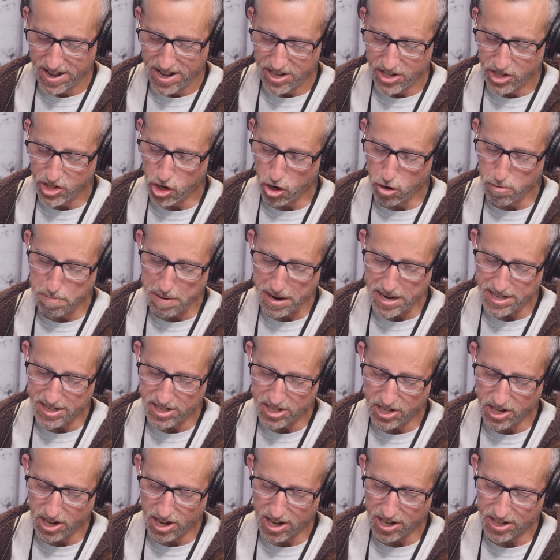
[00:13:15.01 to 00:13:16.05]
Joe Biden's
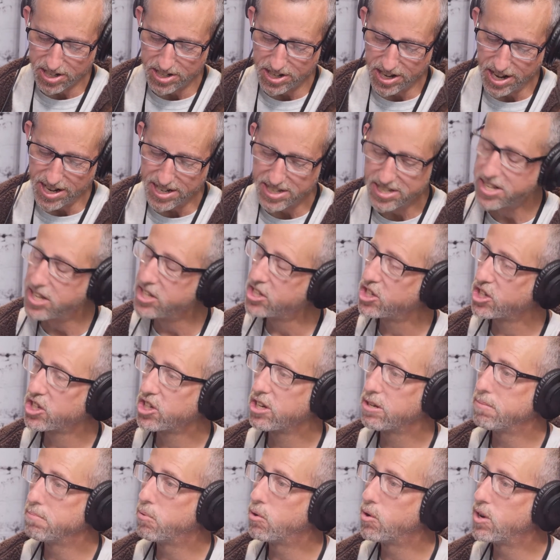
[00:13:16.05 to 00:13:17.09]
dog not such a
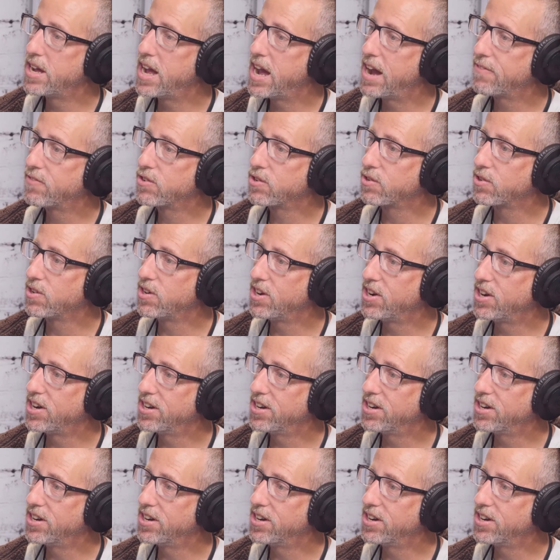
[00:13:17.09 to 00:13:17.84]
good boy after all.